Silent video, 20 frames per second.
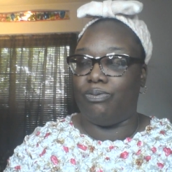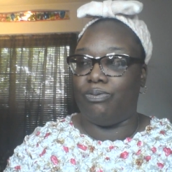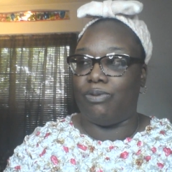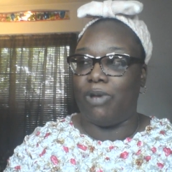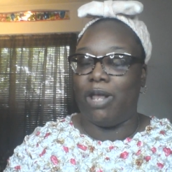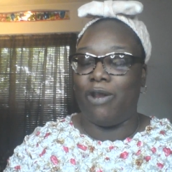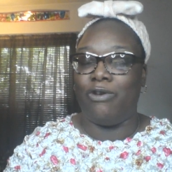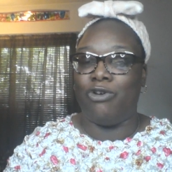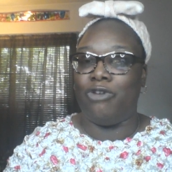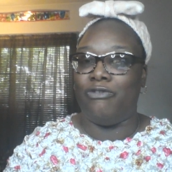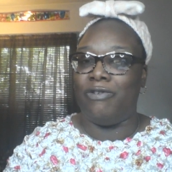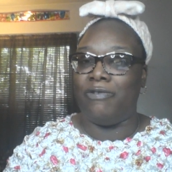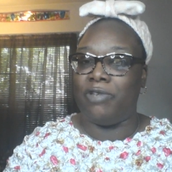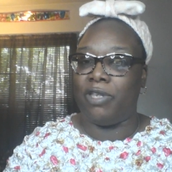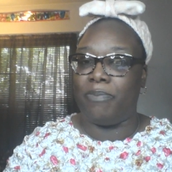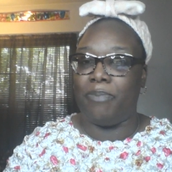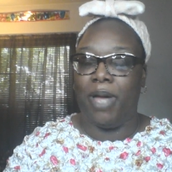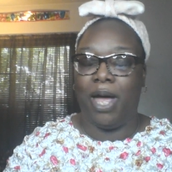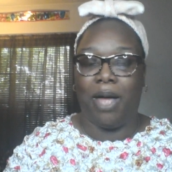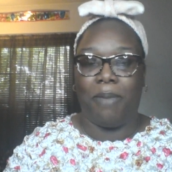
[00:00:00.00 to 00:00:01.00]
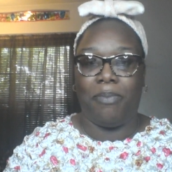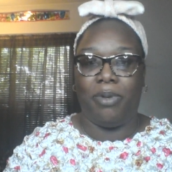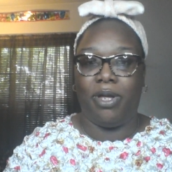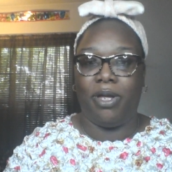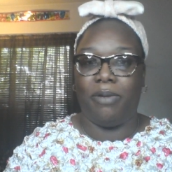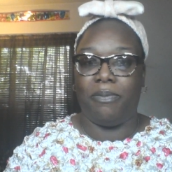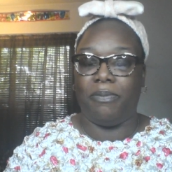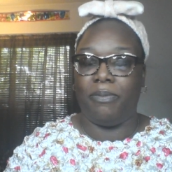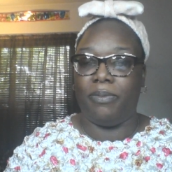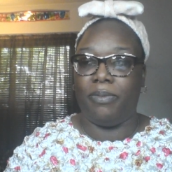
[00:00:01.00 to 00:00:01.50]
I don't know if it was
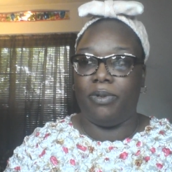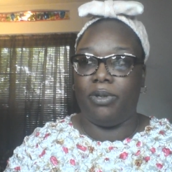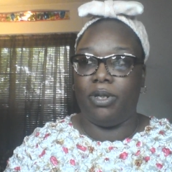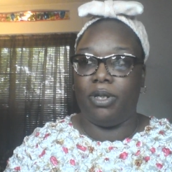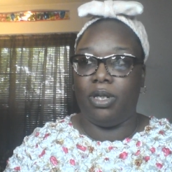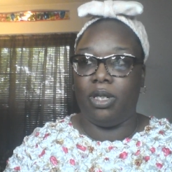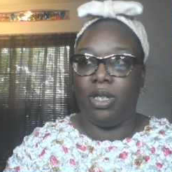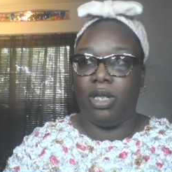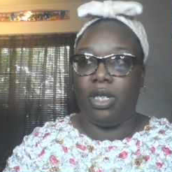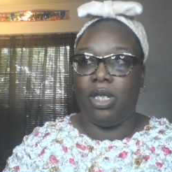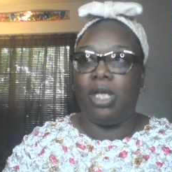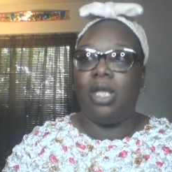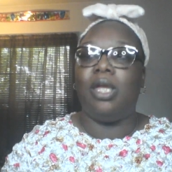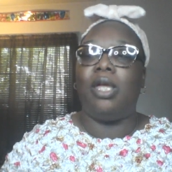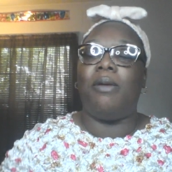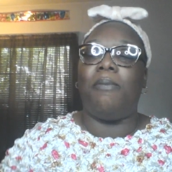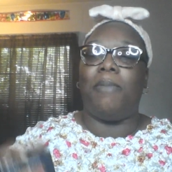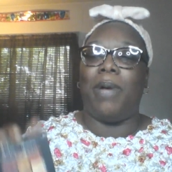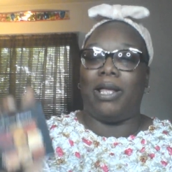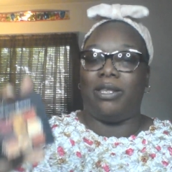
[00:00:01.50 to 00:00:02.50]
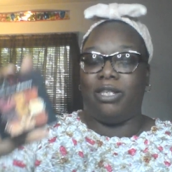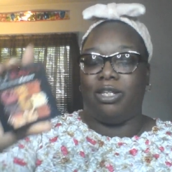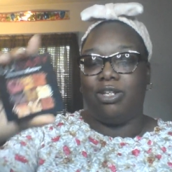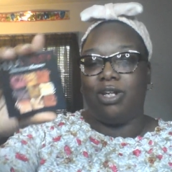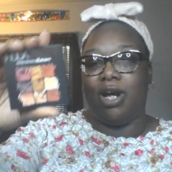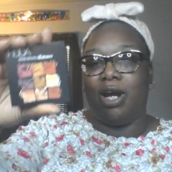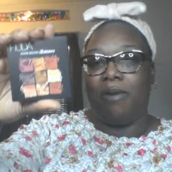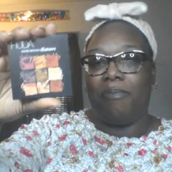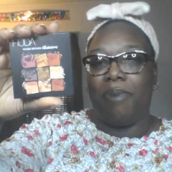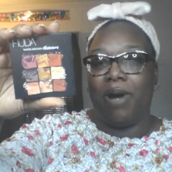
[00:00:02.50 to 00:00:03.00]
pop-up,
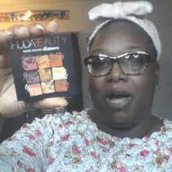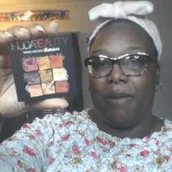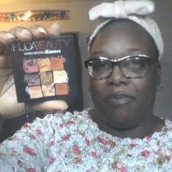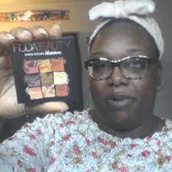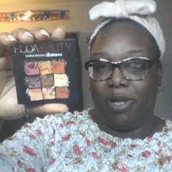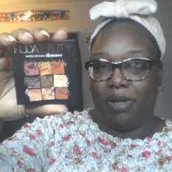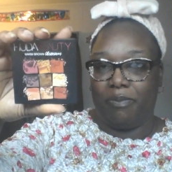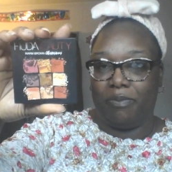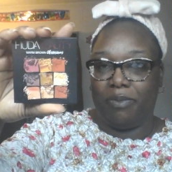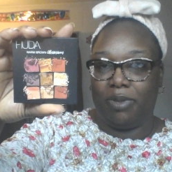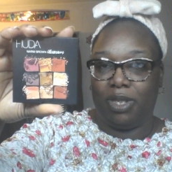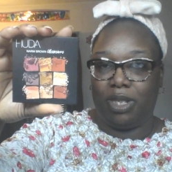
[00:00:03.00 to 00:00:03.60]
BoxyCharm pop-up.